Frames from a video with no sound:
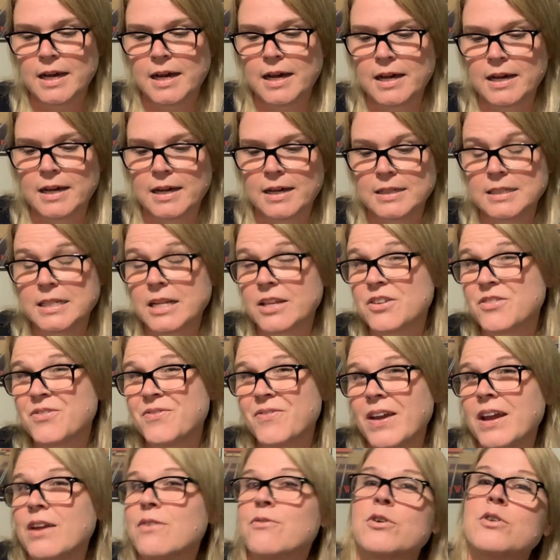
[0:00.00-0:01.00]
Uh, another
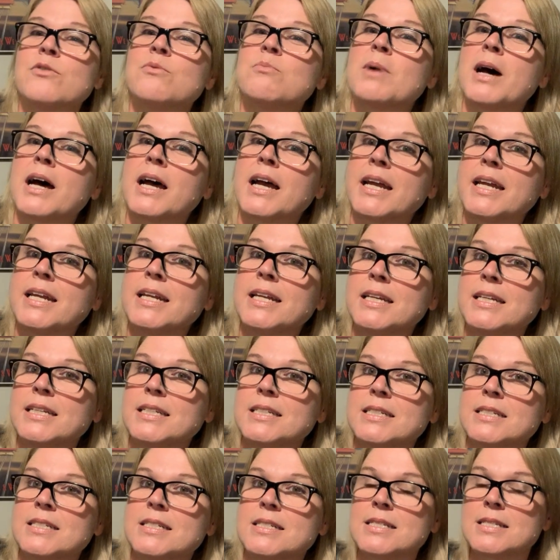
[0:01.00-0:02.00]
favorite of mine
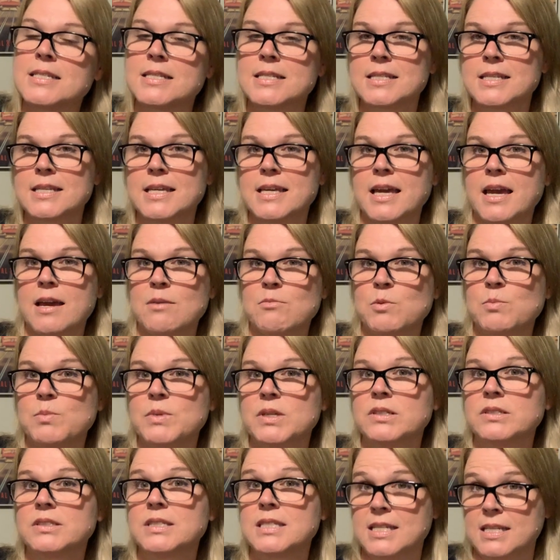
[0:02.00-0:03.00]
is
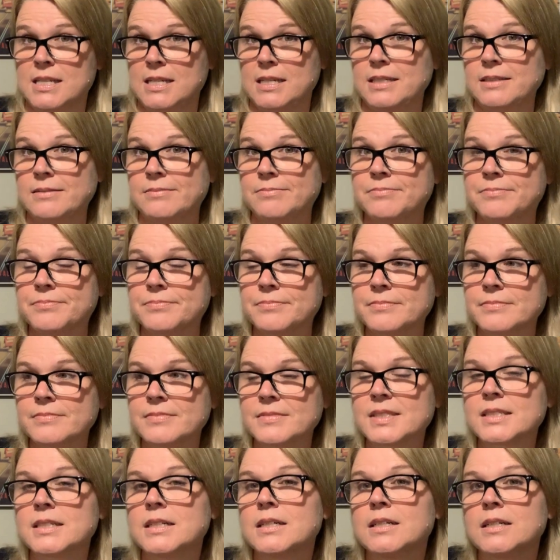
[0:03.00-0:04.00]
chamomile tea.
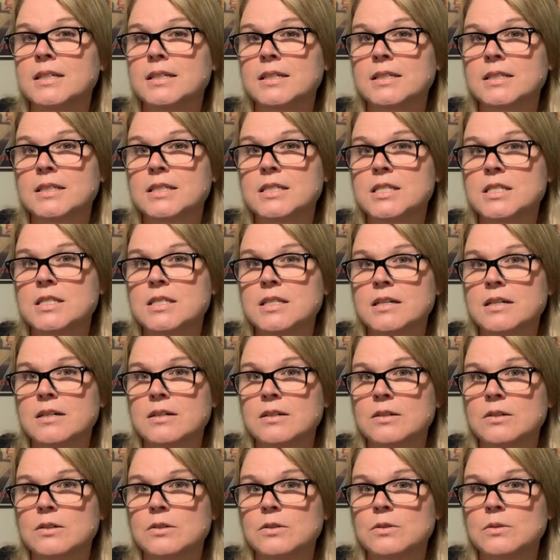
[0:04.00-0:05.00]

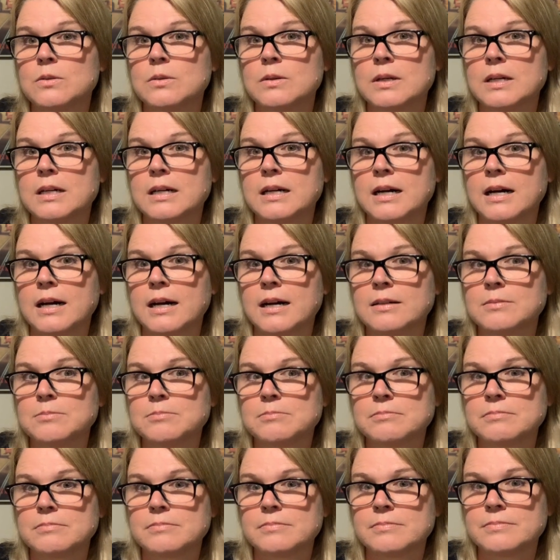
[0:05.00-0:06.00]
So
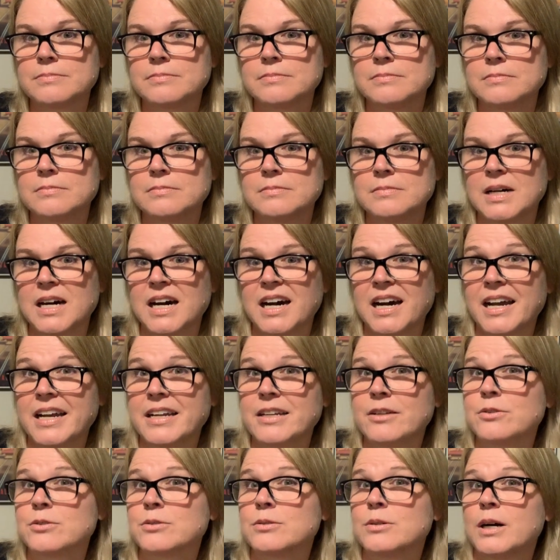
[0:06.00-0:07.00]
um, I
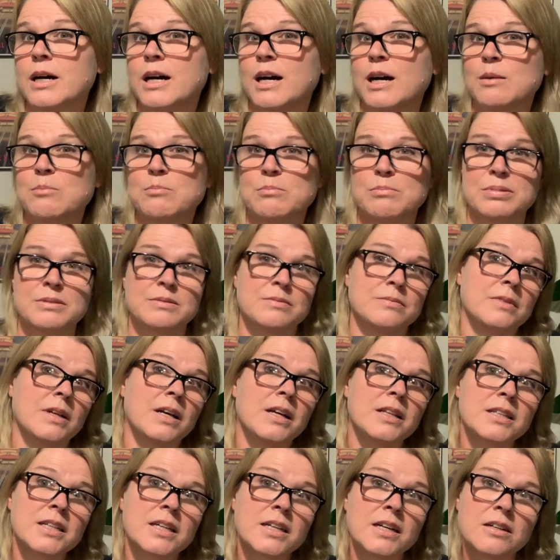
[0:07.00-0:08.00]
grew up
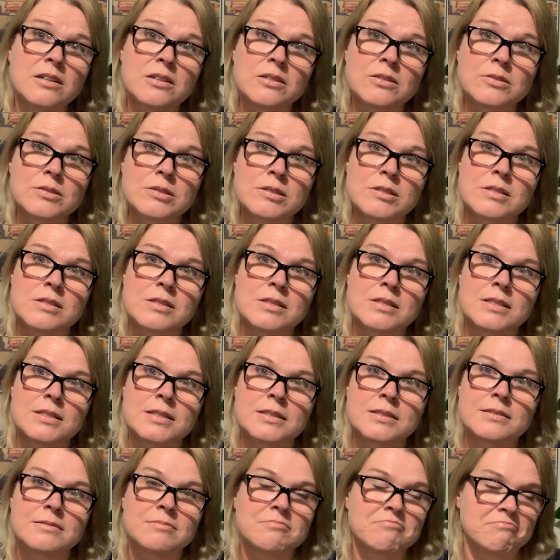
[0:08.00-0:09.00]
on the coast
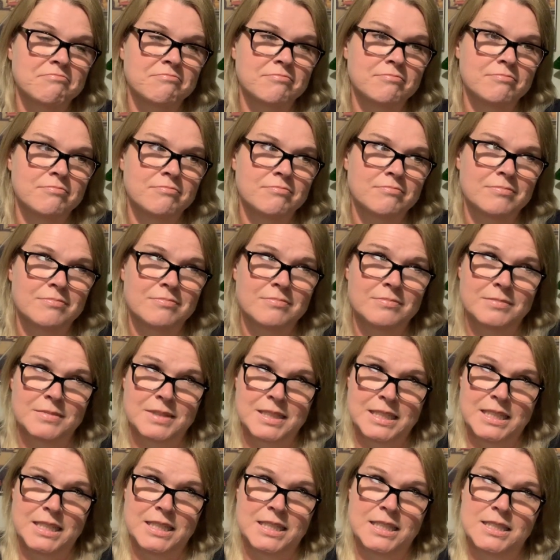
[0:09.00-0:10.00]

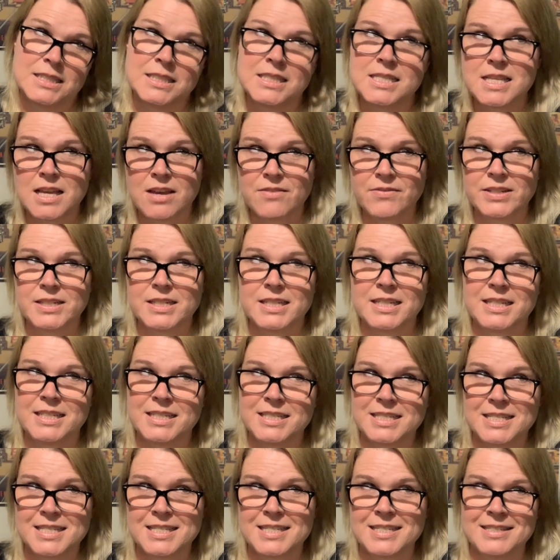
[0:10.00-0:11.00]
in the
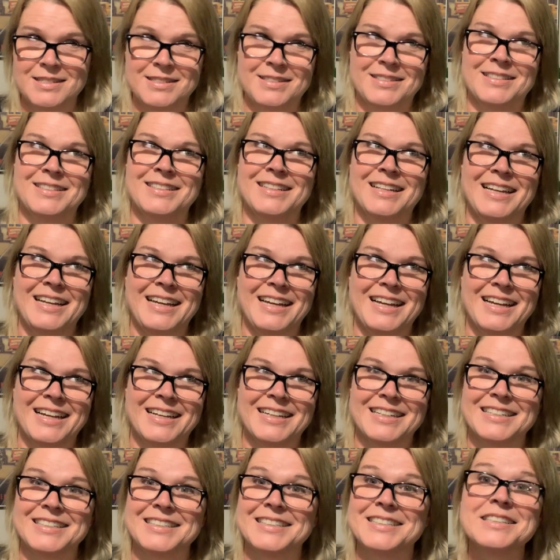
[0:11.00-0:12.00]
70s
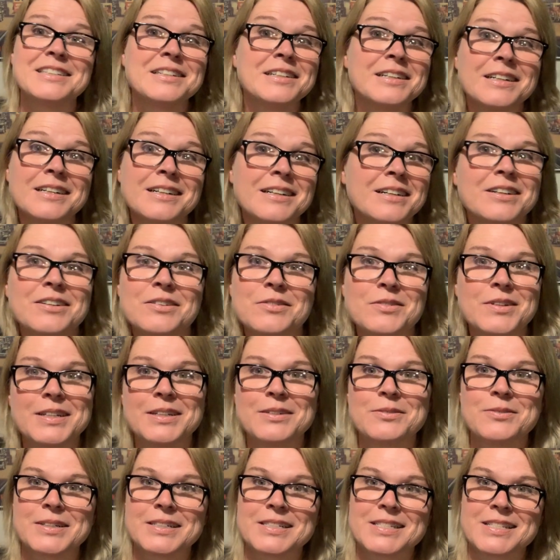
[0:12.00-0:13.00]
and we
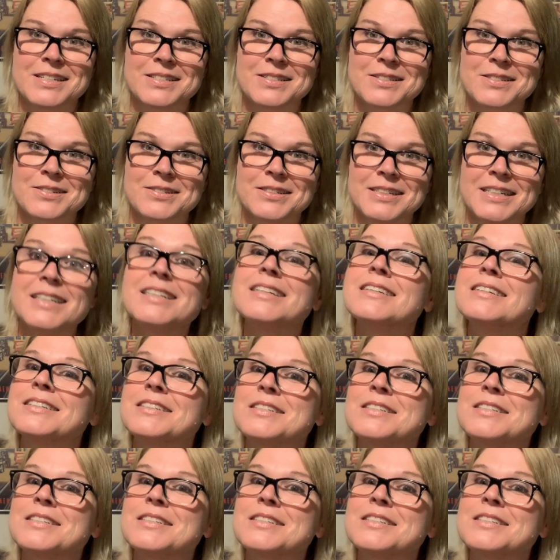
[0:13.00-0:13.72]
didn't wear sunscreen.